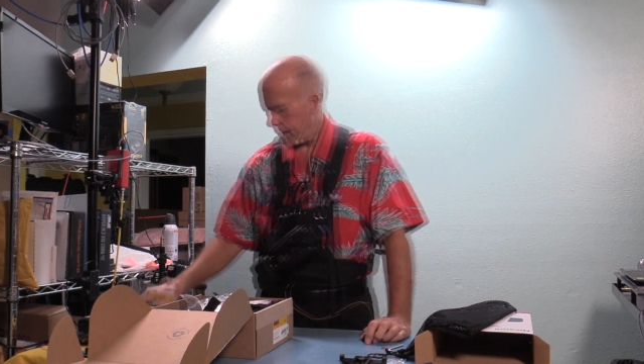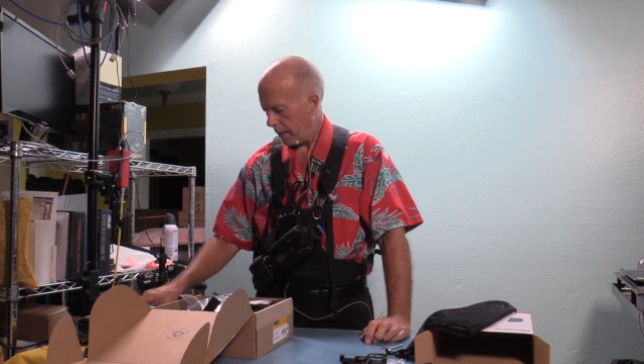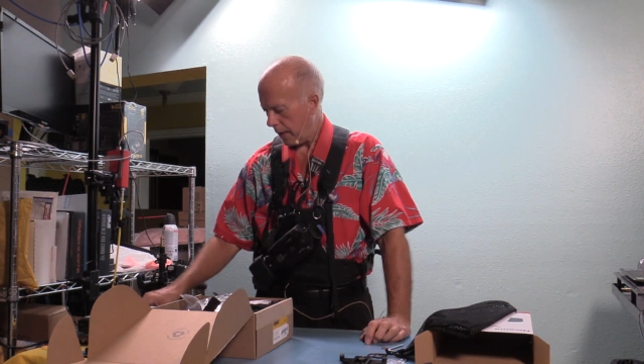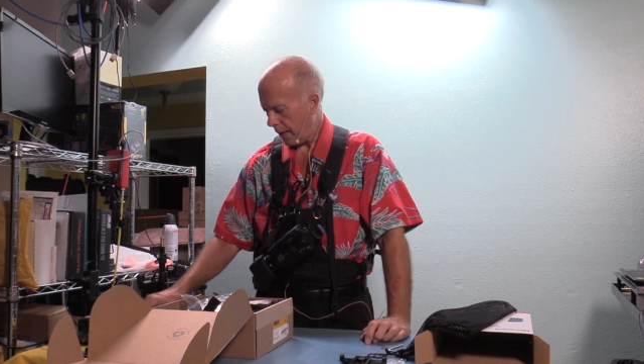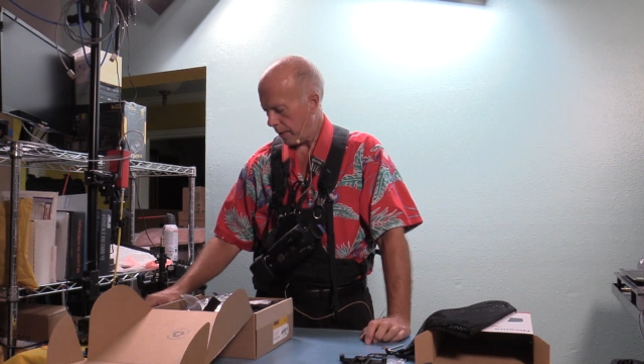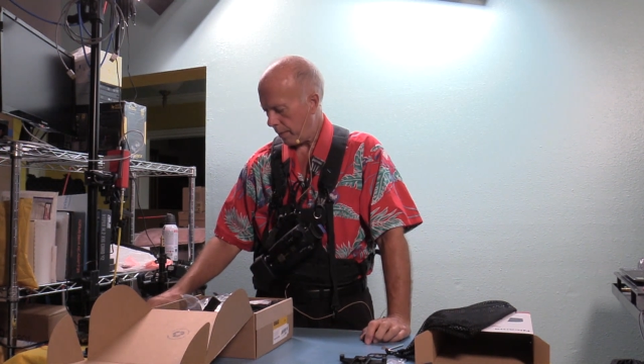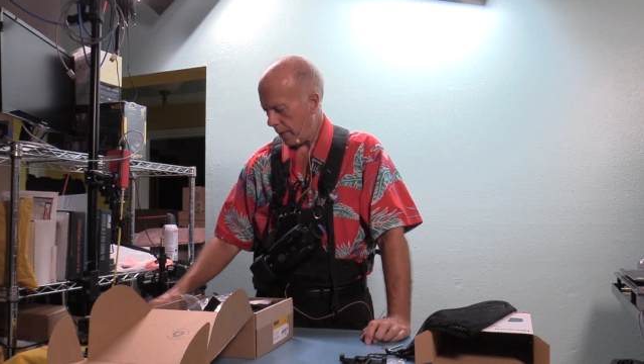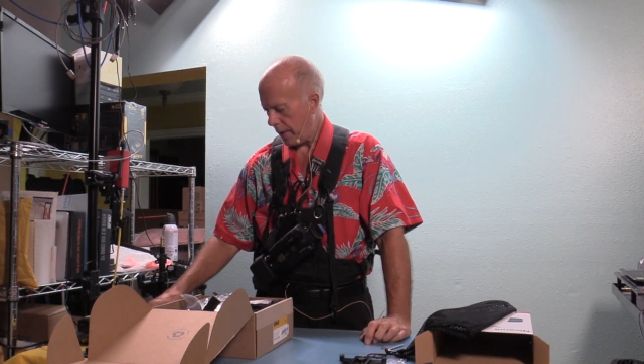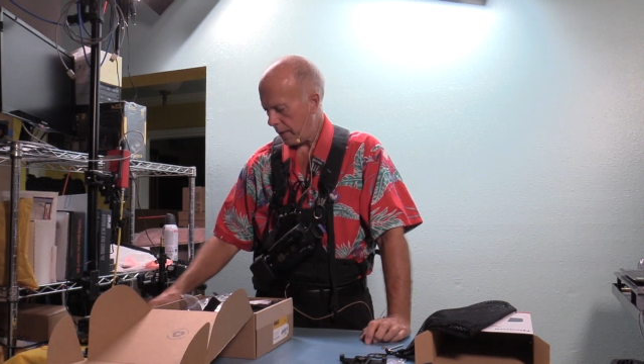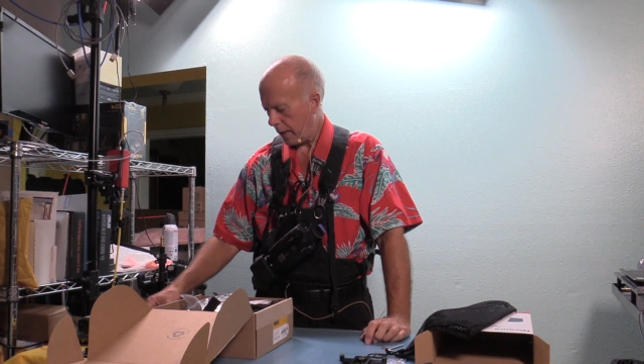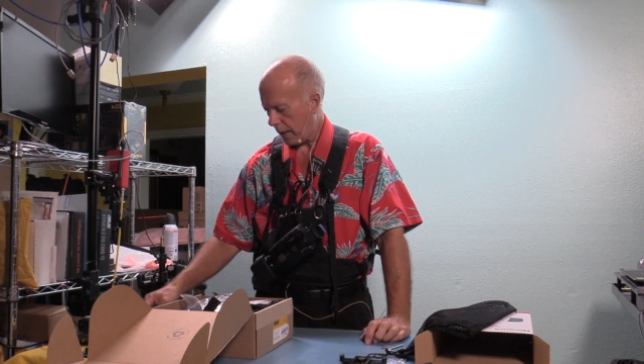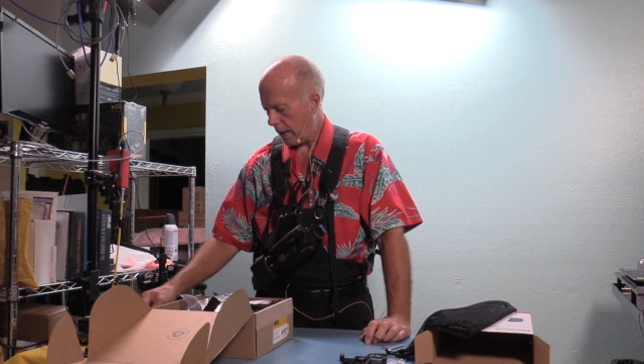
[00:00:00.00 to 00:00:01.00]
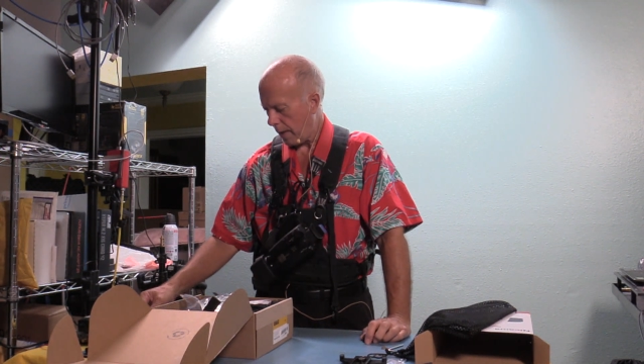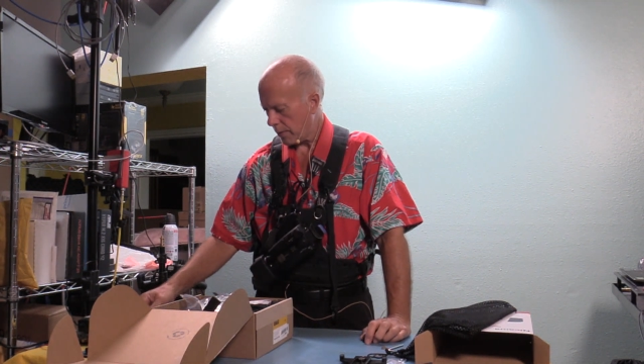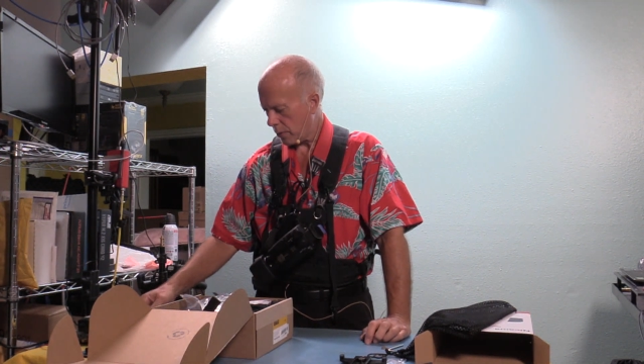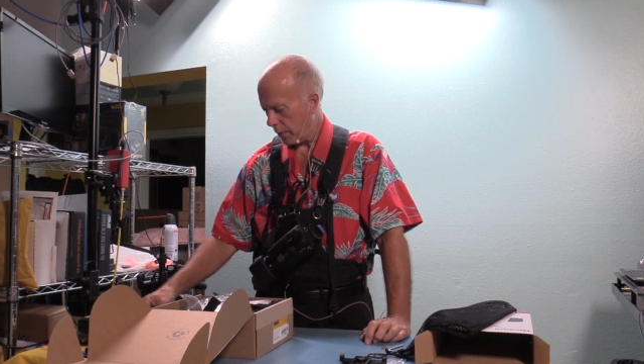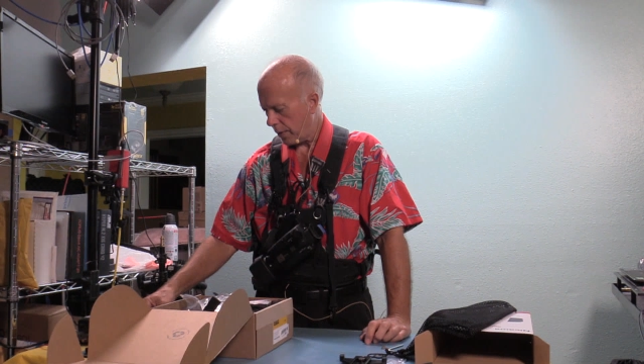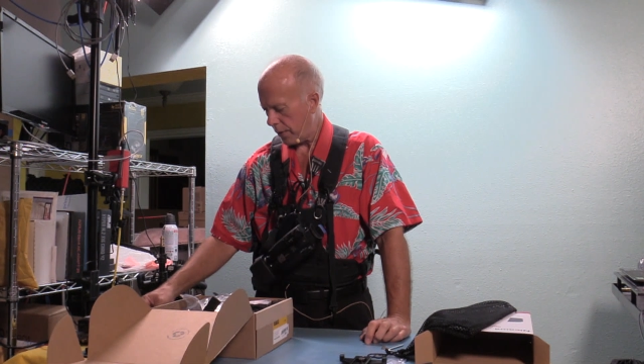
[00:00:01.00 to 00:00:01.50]
Now the button that
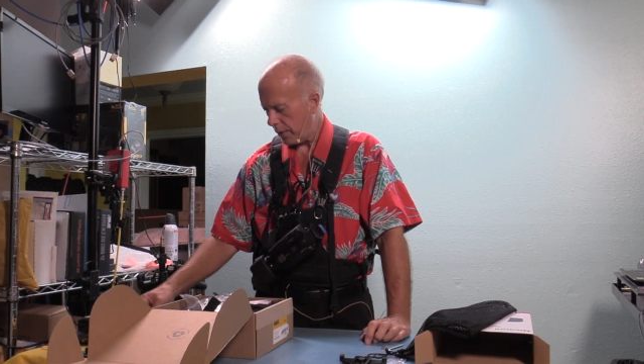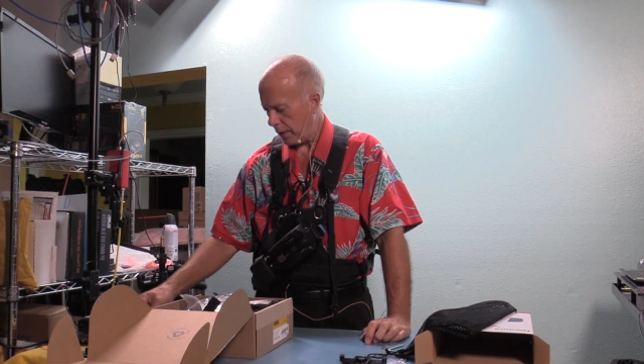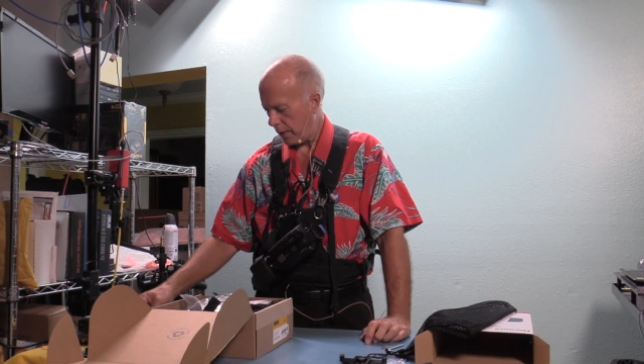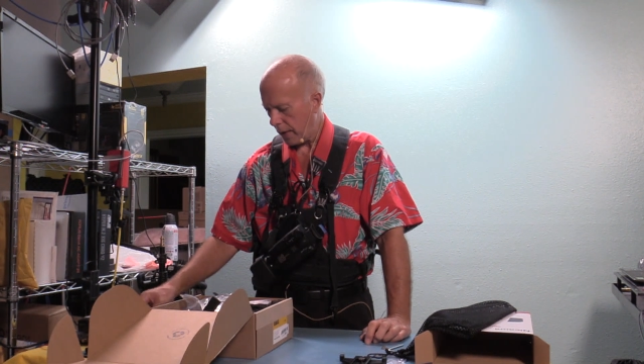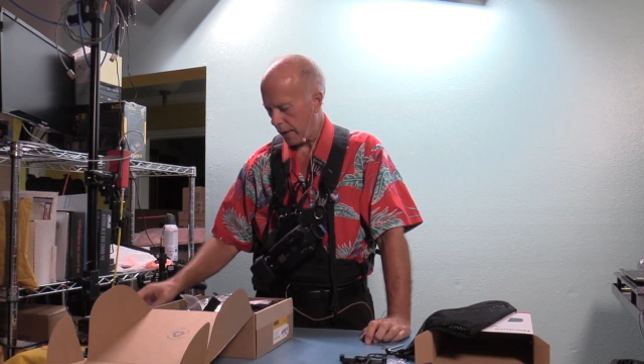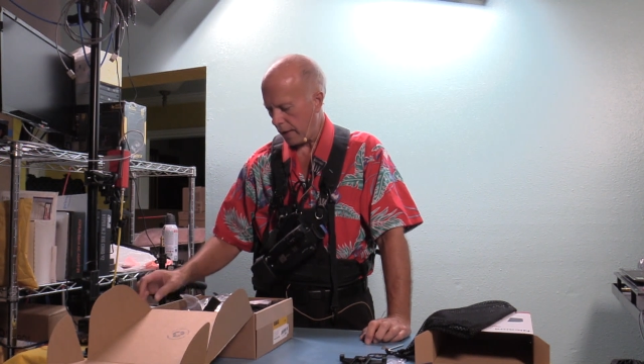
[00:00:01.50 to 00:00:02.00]
comes with the